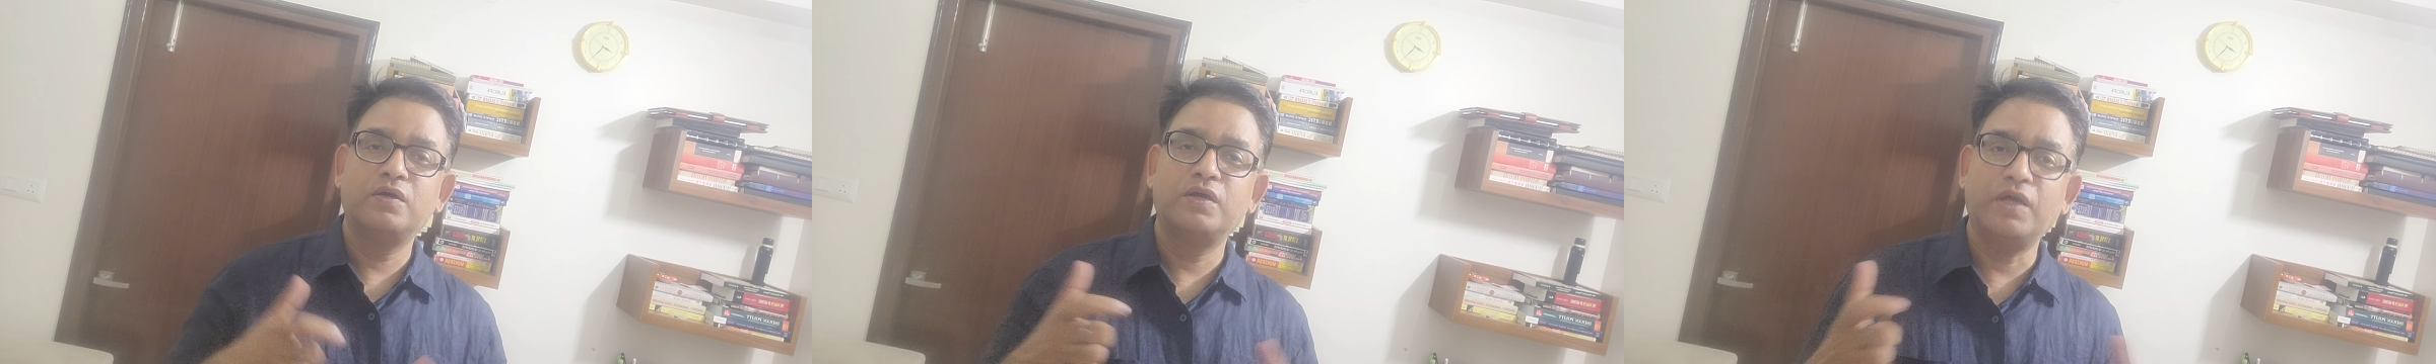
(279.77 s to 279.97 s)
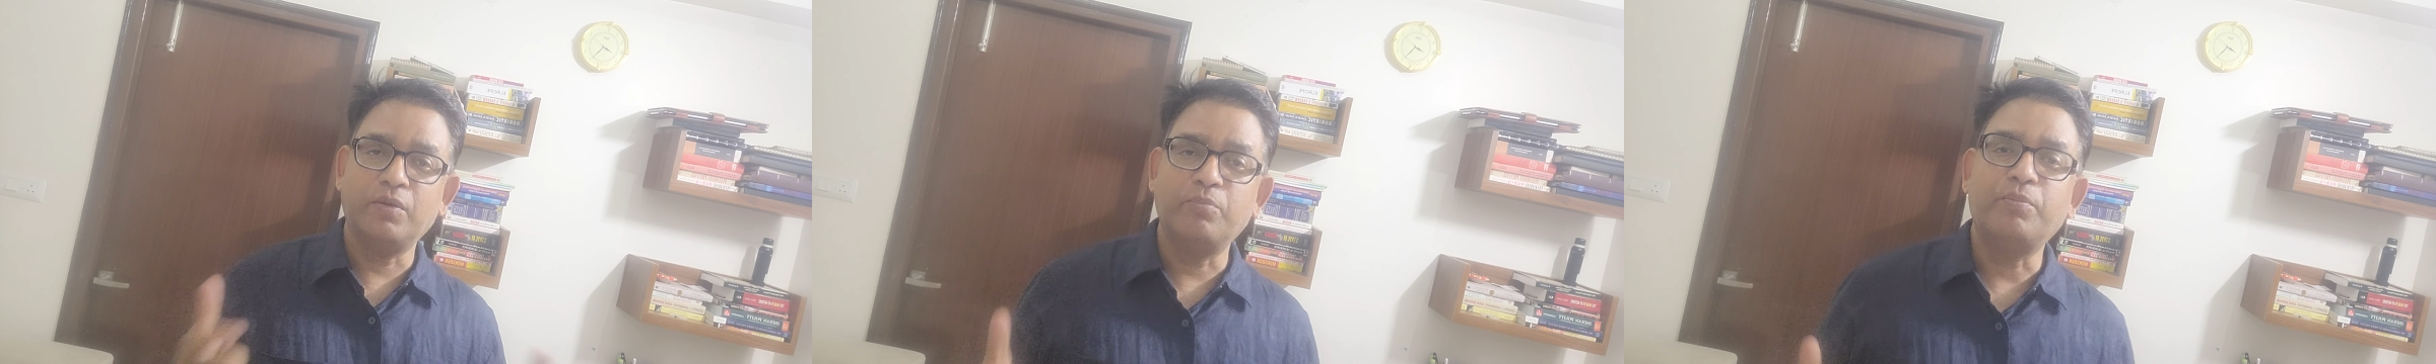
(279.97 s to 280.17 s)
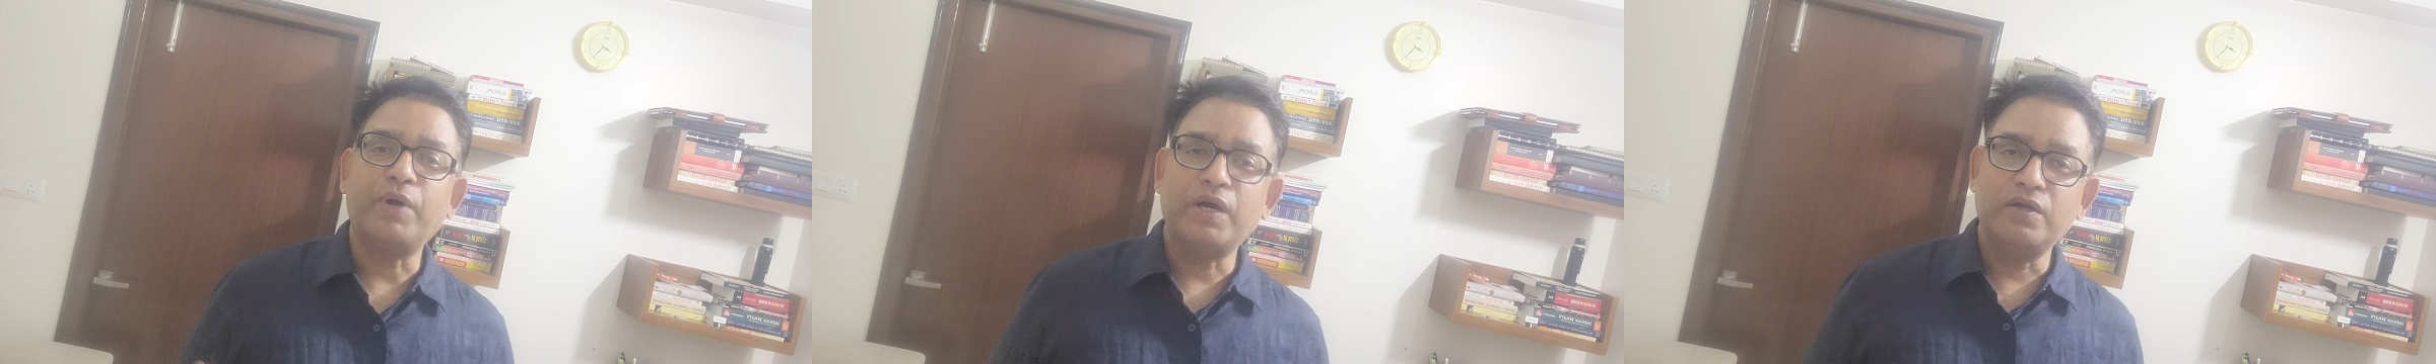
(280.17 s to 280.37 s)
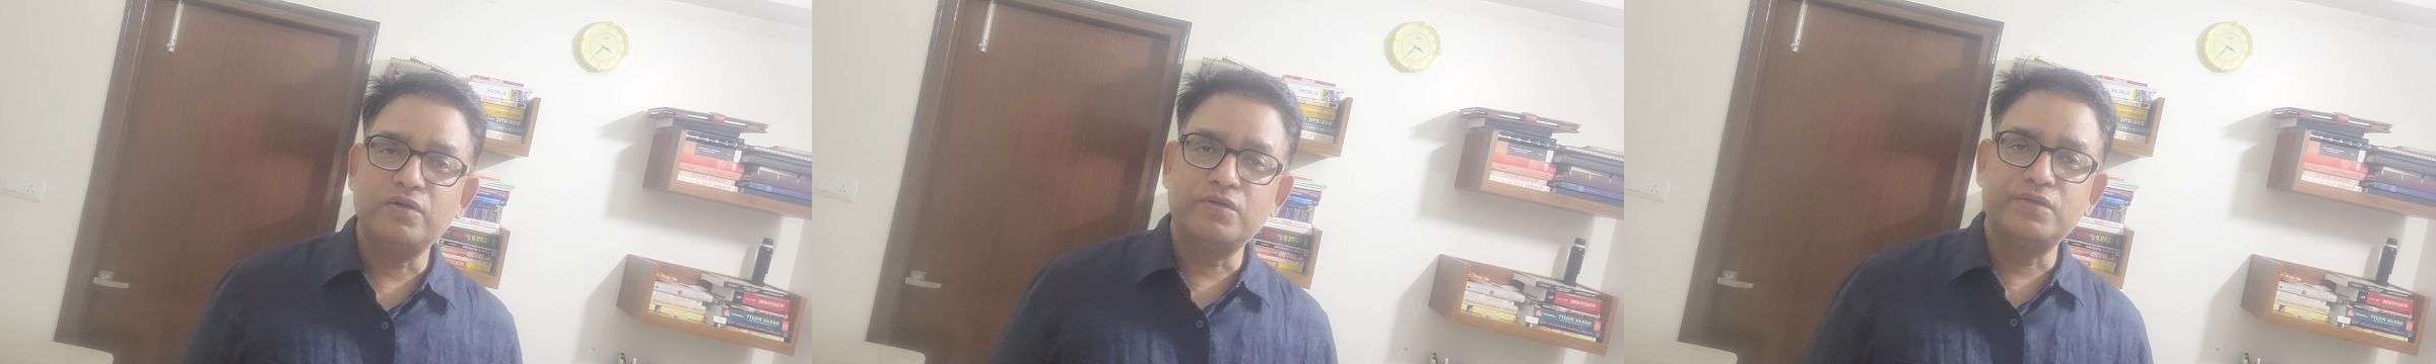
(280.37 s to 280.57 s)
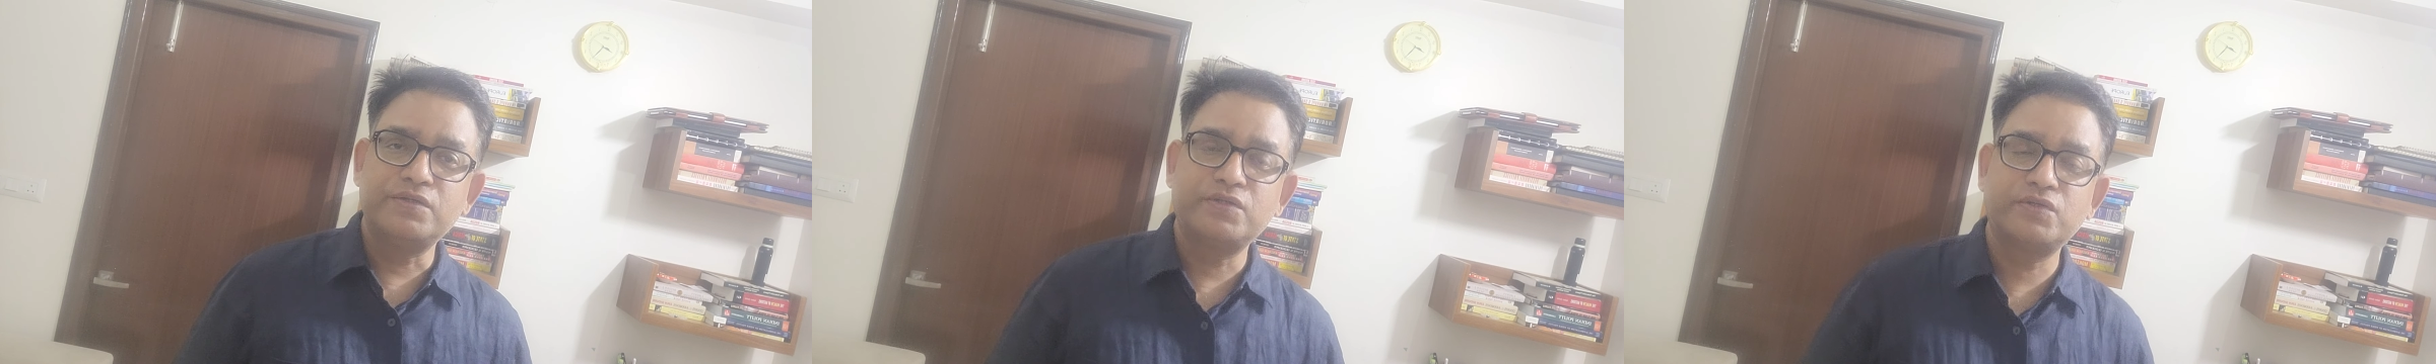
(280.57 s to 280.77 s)

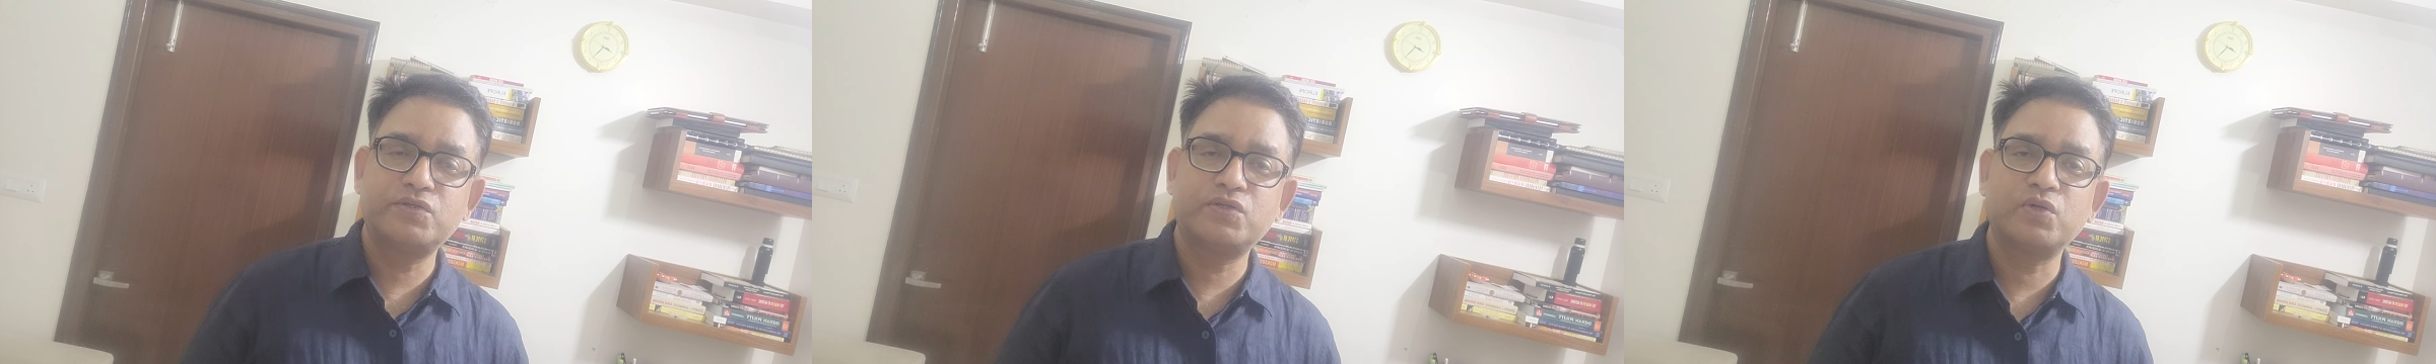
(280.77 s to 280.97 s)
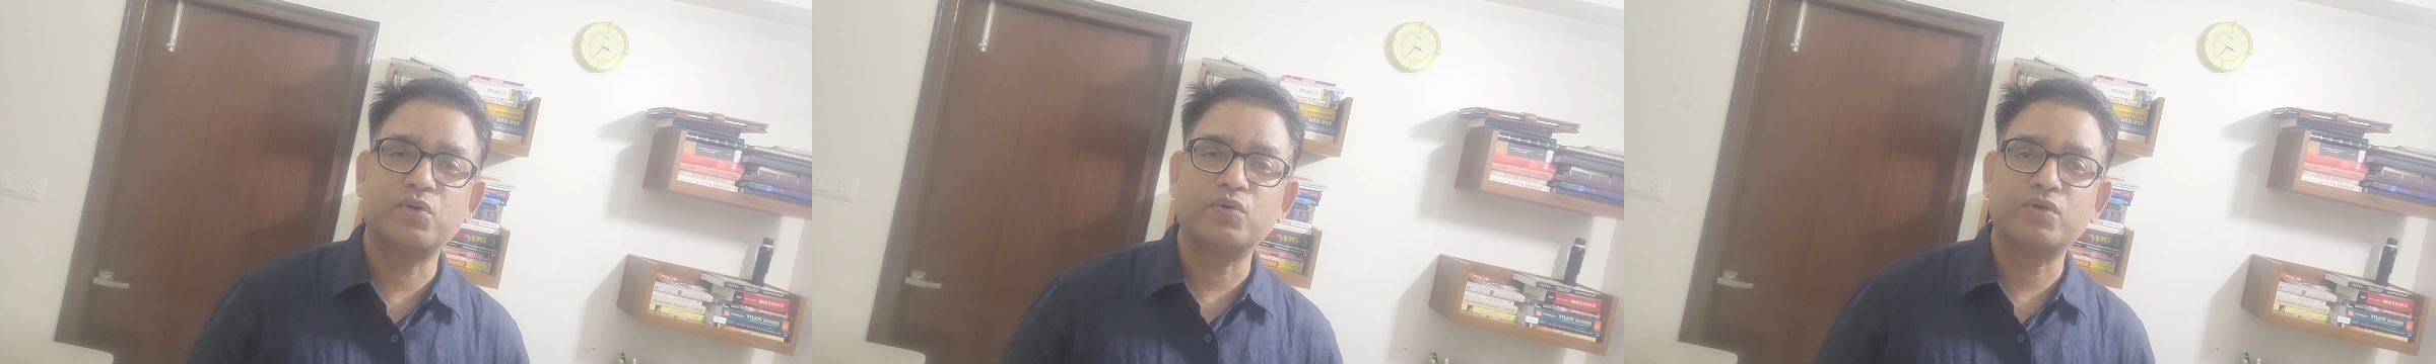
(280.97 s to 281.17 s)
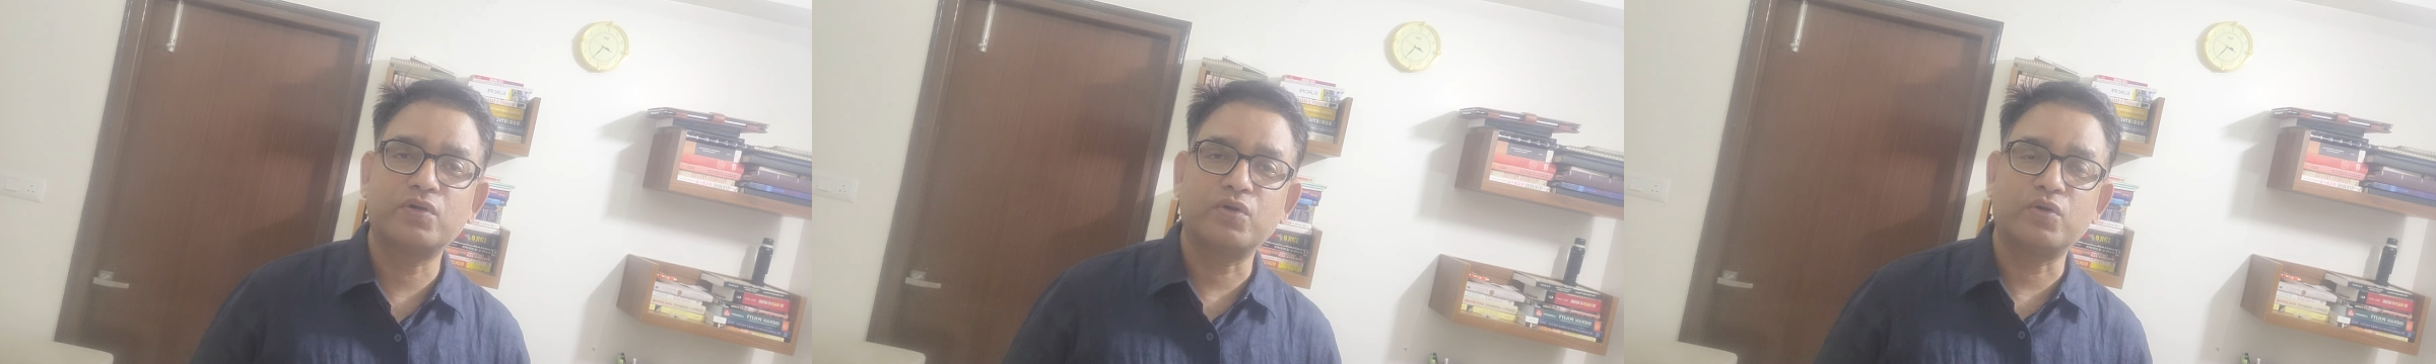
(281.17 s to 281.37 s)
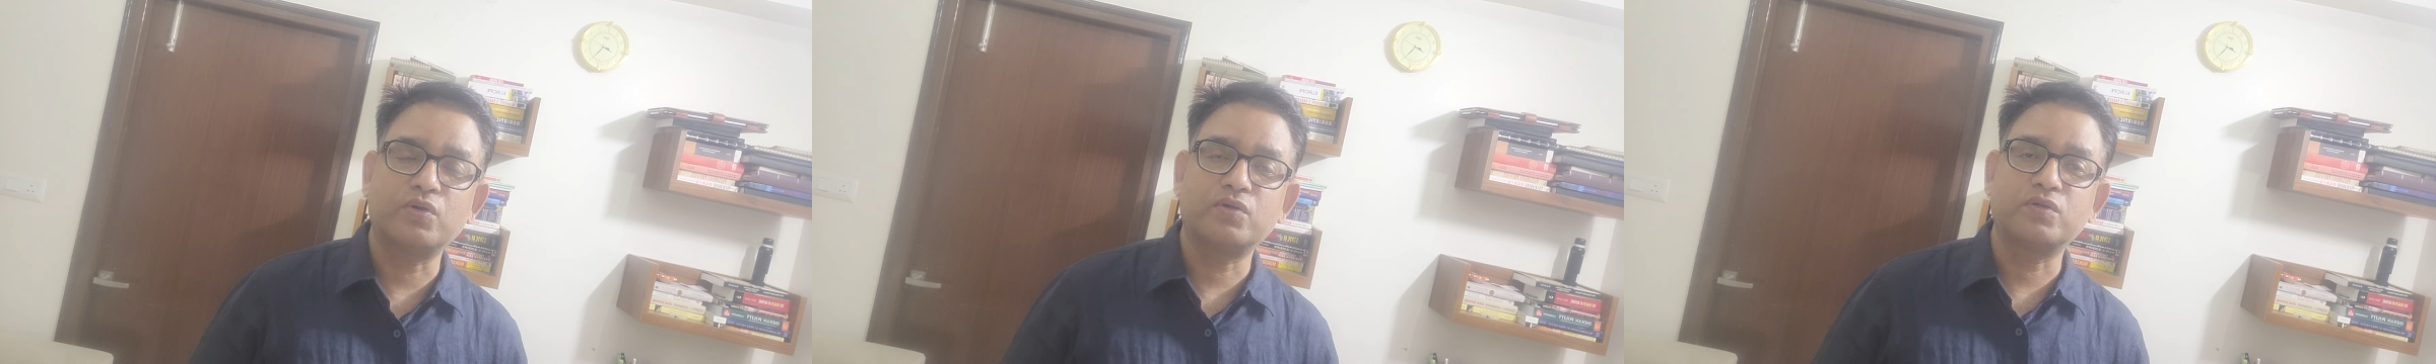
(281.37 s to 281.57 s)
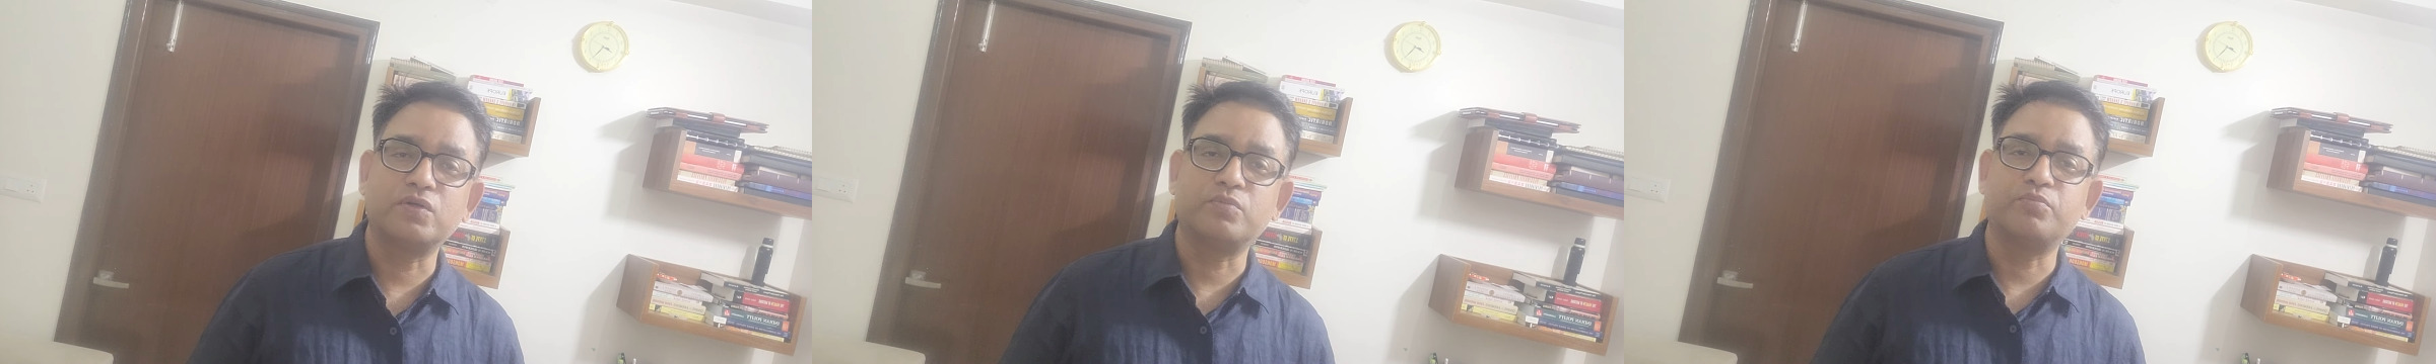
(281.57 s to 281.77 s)
empires
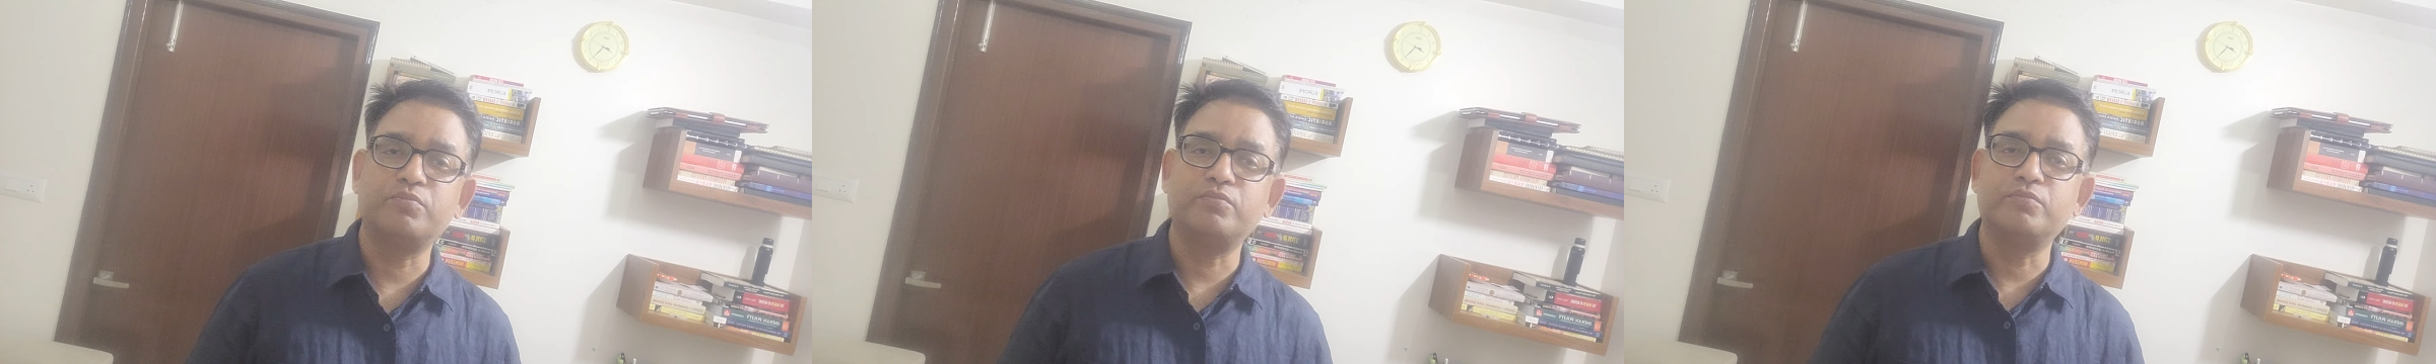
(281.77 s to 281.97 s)
or the